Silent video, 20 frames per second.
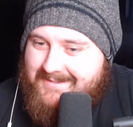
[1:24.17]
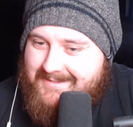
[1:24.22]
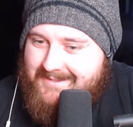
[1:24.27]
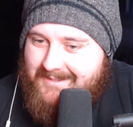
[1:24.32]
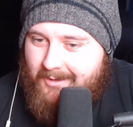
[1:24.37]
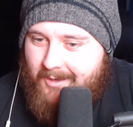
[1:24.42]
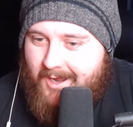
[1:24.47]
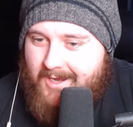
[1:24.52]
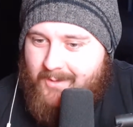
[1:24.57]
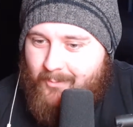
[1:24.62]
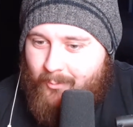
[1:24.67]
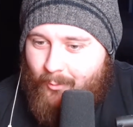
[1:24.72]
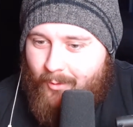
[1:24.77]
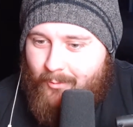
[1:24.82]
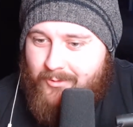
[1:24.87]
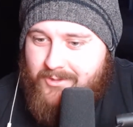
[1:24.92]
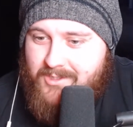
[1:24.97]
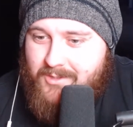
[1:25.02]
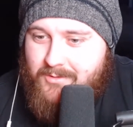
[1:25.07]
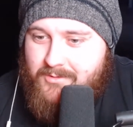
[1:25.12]
Like, what
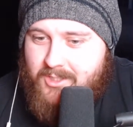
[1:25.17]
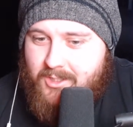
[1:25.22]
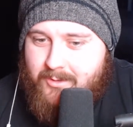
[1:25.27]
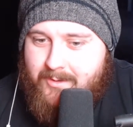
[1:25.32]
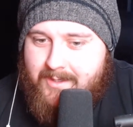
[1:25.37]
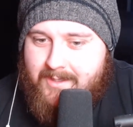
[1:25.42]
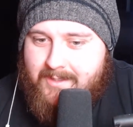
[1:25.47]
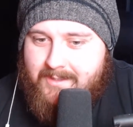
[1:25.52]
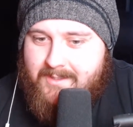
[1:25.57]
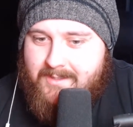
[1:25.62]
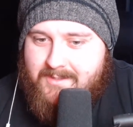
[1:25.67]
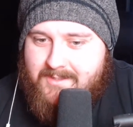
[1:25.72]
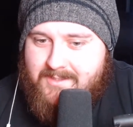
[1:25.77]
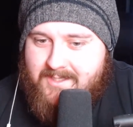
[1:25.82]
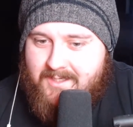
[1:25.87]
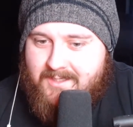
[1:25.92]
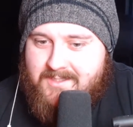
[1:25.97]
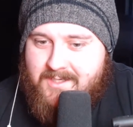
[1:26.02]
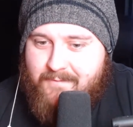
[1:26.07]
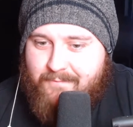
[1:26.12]
were you doing?
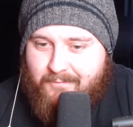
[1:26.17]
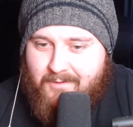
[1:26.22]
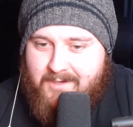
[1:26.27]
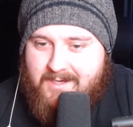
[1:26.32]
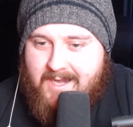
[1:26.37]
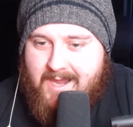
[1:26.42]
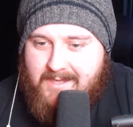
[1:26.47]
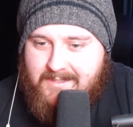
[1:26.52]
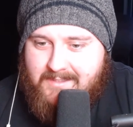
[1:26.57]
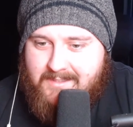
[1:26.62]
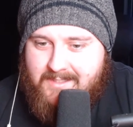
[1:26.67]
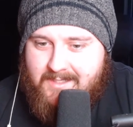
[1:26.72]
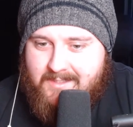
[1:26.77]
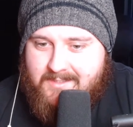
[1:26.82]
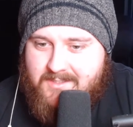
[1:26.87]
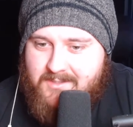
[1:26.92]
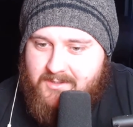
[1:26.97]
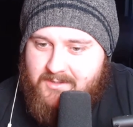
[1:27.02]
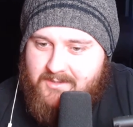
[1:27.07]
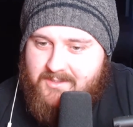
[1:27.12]
63 leg
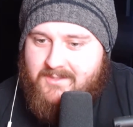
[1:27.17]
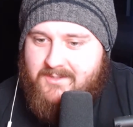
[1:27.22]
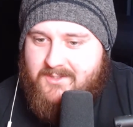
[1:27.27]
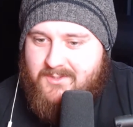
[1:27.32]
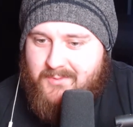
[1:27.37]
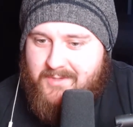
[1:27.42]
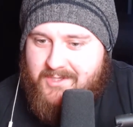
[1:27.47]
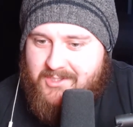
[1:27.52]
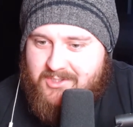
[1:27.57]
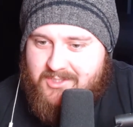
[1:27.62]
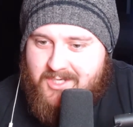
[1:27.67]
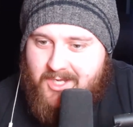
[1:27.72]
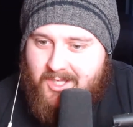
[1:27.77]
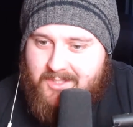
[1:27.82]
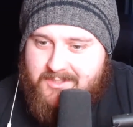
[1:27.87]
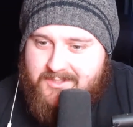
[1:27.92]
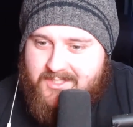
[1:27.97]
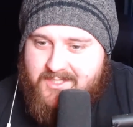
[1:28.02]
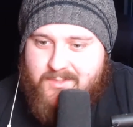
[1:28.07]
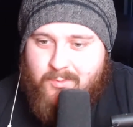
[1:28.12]
kicks and you didn't switch
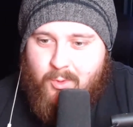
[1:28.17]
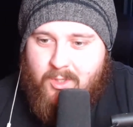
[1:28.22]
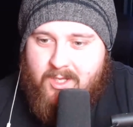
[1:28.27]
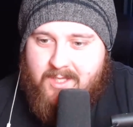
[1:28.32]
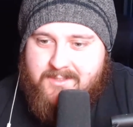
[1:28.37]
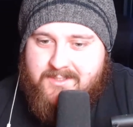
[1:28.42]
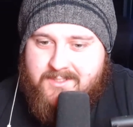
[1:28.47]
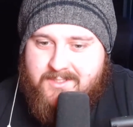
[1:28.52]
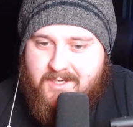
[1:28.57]
stances once.